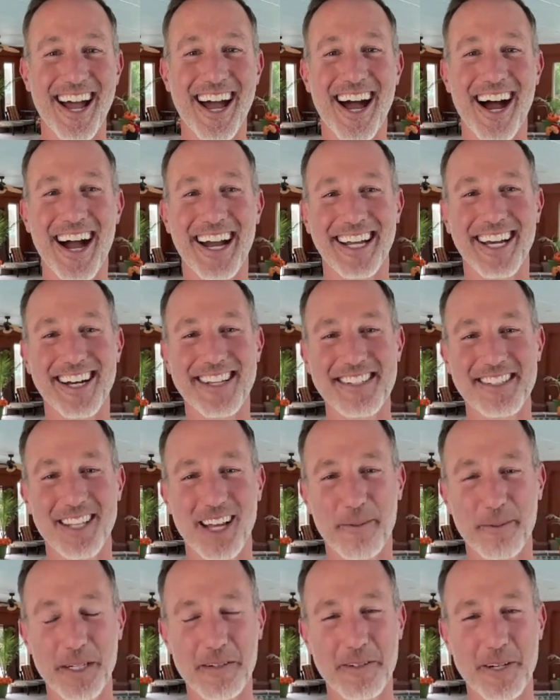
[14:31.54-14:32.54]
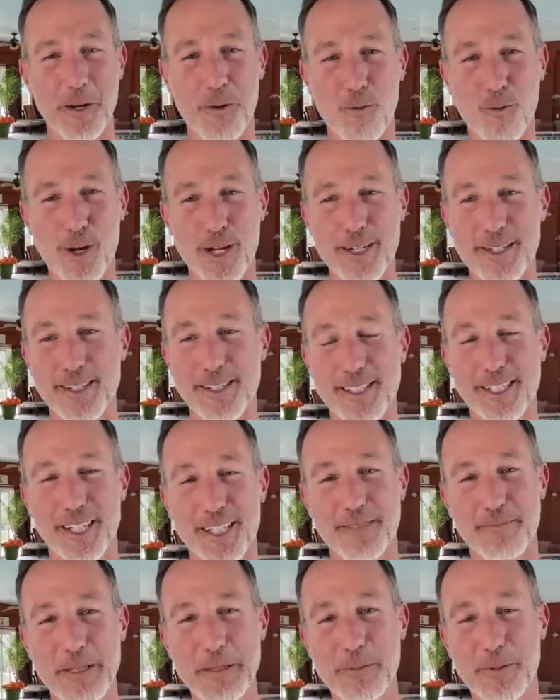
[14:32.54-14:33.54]
I got to stop giving out wrenches because
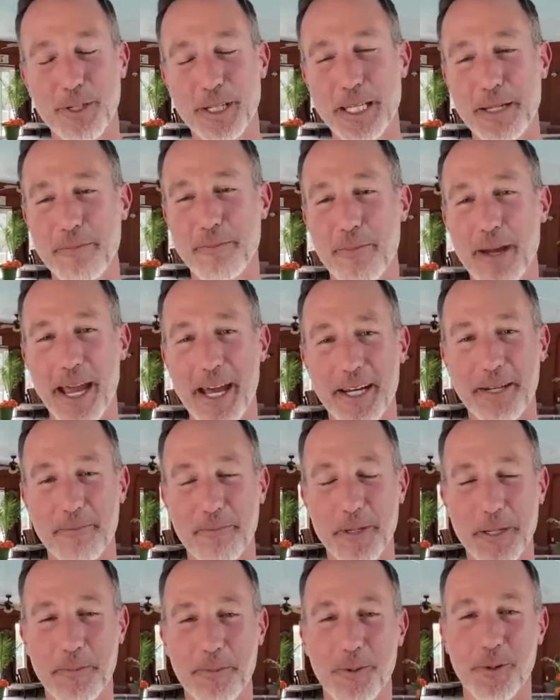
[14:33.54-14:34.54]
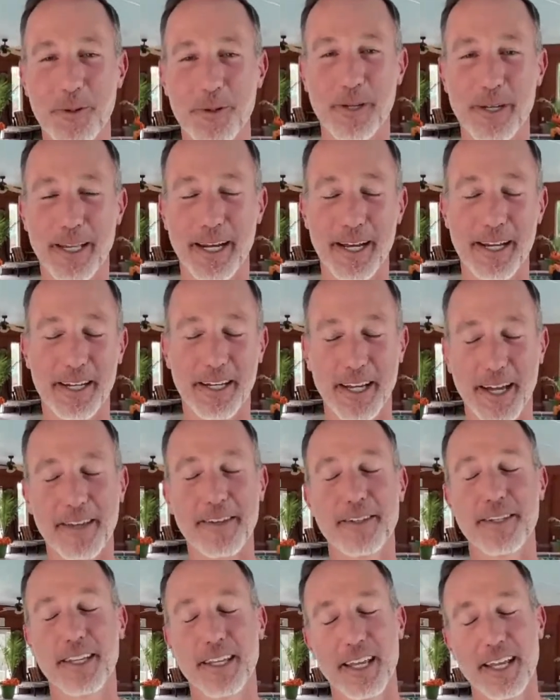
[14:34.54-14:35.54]
people keep banning people. And I,
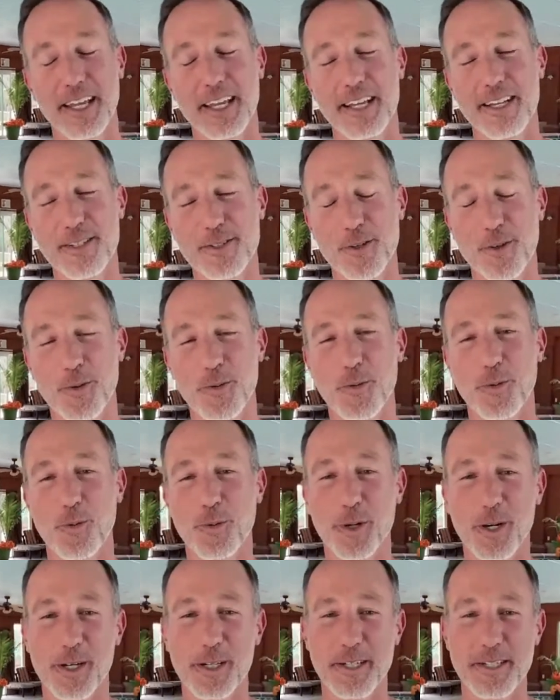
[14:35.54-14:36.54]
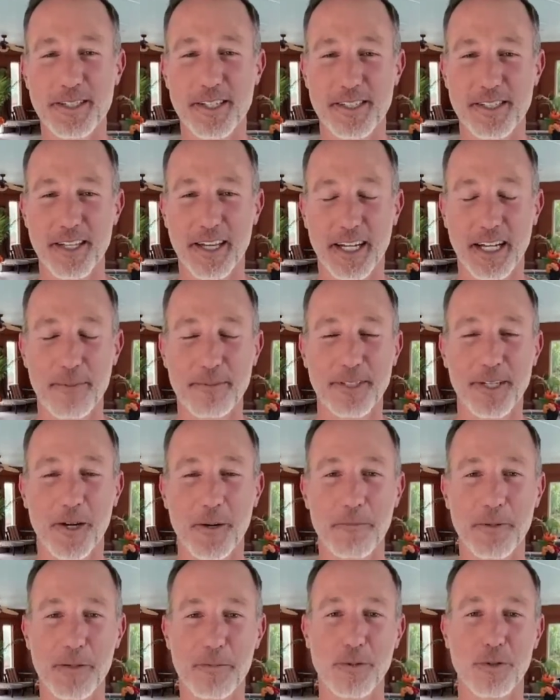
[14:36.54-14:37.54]
and so what it is, is like, I'm telling
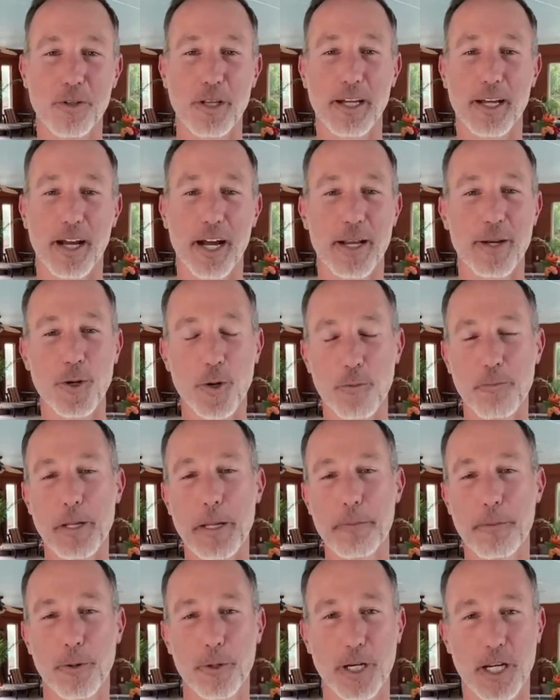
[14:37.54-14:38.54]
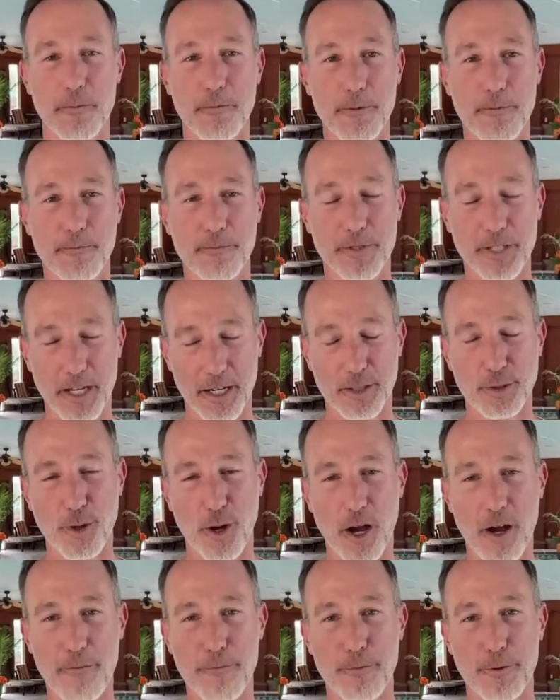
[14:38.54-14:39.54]
people, like, I know people are going to be ticked
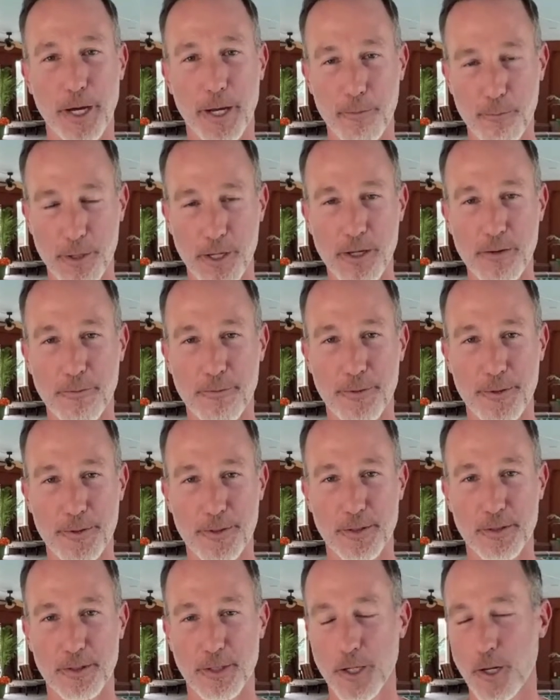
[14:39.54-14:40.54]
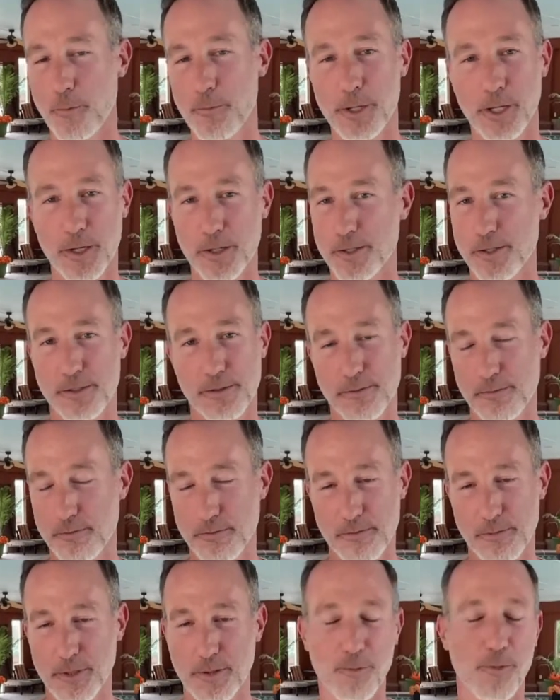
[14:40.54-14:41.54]
off at me for, you know, because
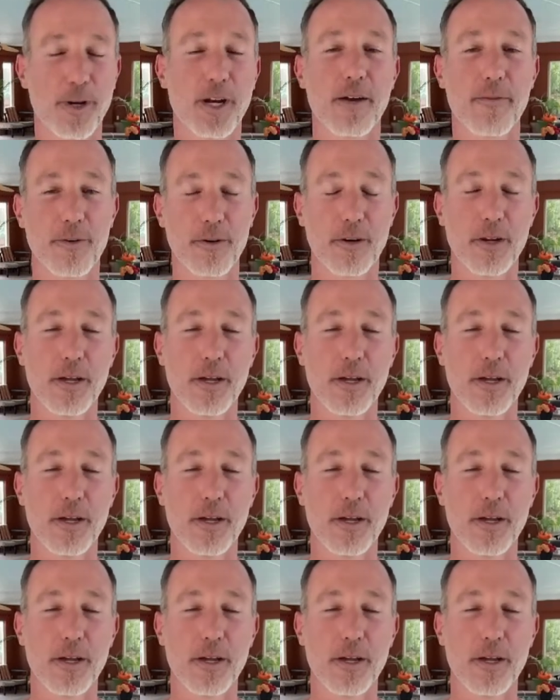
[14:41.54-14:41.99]
whatever.